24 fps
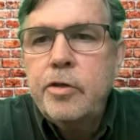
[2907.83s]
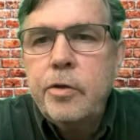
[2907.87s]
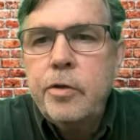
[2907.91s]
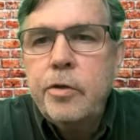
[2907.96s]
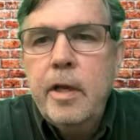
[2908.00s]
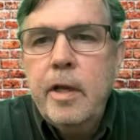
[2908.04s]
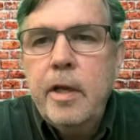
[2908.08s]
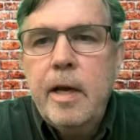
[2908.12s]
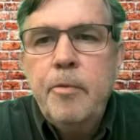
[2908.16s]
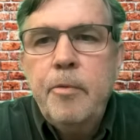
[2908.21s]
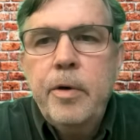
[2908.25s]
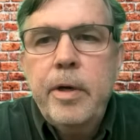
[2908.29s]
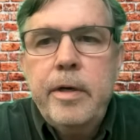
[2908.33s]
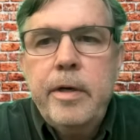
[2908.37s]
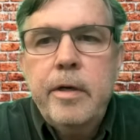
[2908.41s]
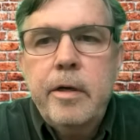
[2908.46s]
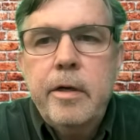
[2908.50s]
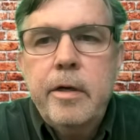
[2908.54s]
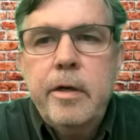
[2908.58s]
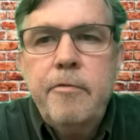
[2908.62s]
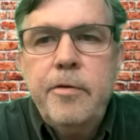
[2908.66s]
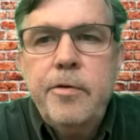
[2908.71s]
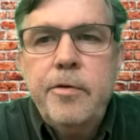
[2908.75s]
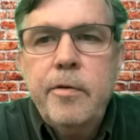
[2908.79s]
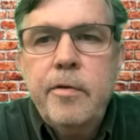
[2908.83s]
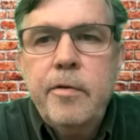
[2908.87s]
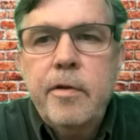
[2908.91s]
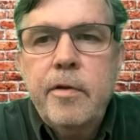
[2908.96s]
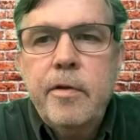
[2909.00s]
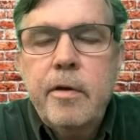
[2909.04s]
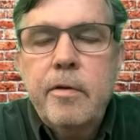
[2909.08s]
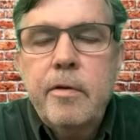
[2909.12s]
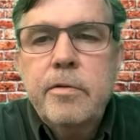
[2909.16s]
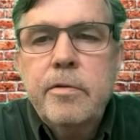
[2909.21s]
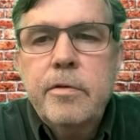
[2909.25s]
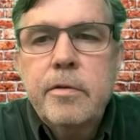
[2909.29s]
Could you elaborate on a
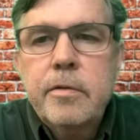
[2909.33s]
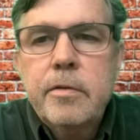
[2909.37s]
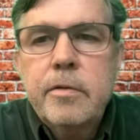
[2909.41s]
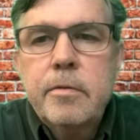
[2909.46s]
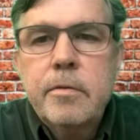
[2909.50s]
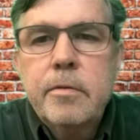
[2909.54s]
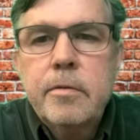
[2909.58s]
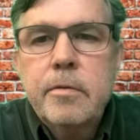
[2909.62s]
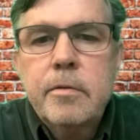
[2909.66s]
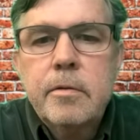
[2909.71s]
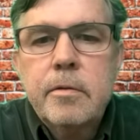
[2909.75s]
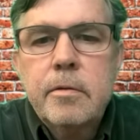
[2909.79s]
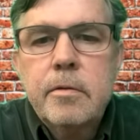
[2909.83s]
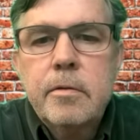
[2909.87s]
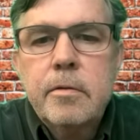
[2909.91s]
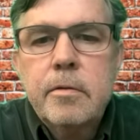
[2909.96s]
few of those?